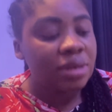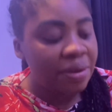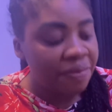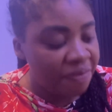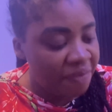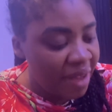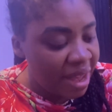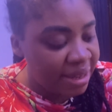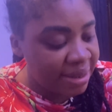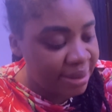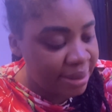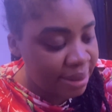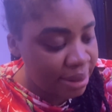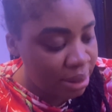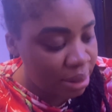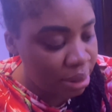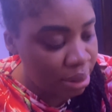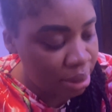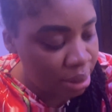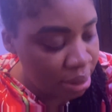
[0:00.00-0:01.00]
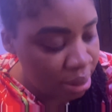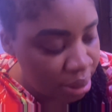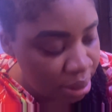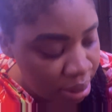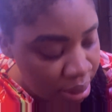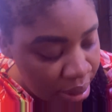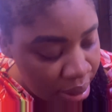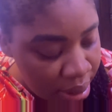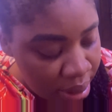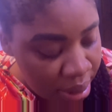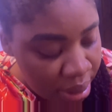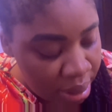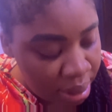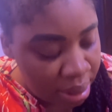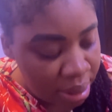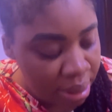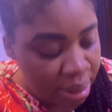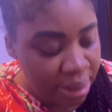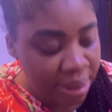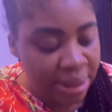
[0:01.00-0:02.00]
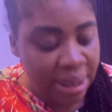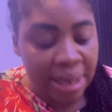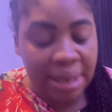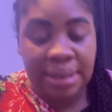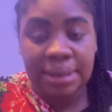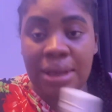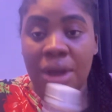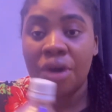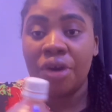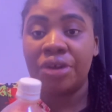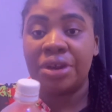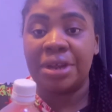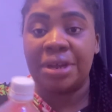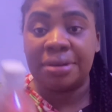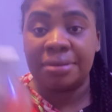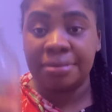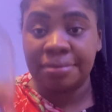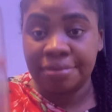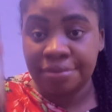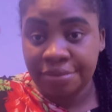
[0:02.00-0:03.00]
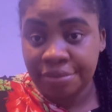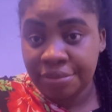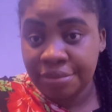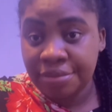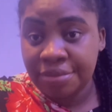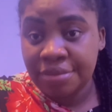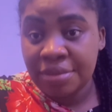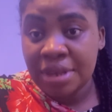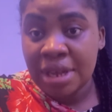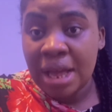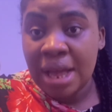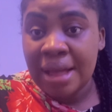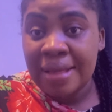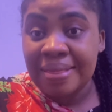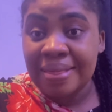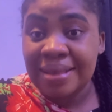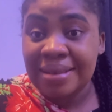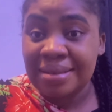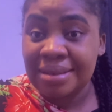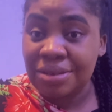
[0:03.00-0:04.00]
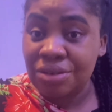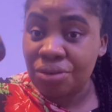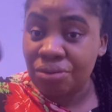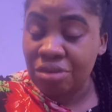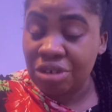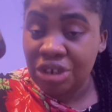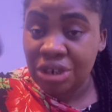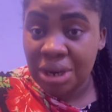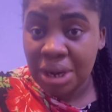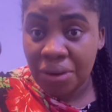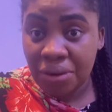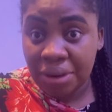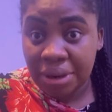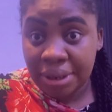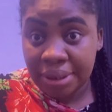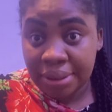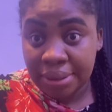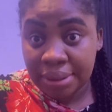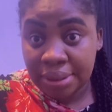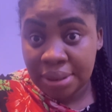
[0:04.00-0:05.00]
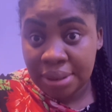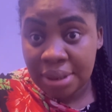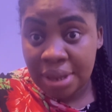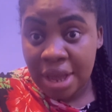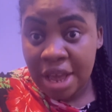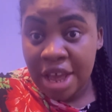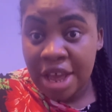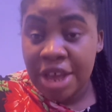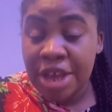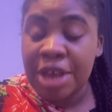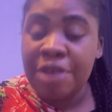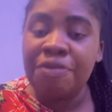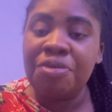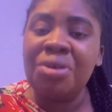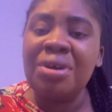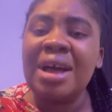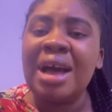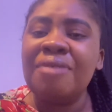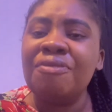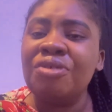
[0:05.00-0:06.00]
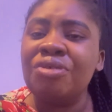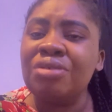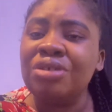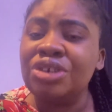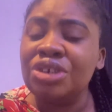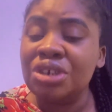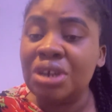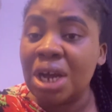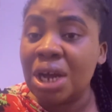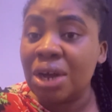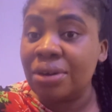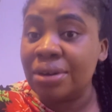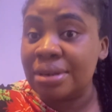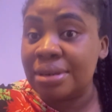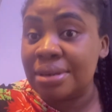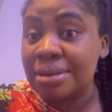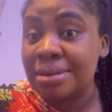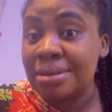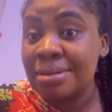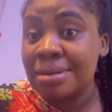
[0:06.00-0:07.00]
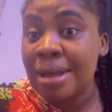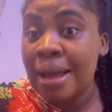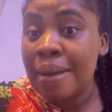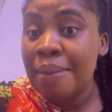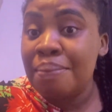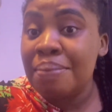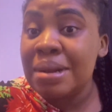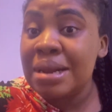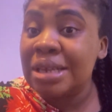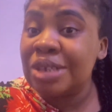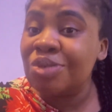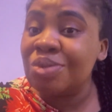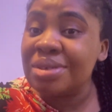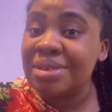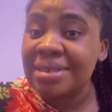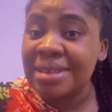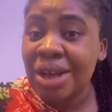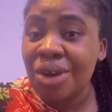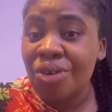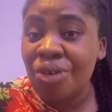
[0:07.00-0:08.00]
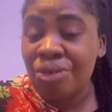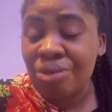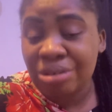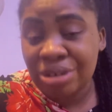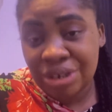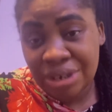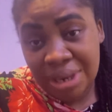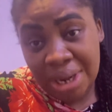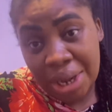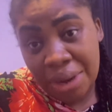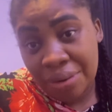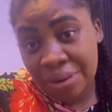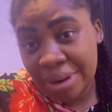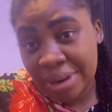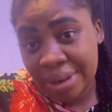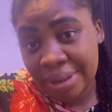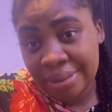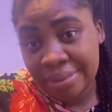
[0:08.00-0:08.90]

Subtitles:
First, take honey. This is original honey. If you don't have original honey, please, we sell original honey.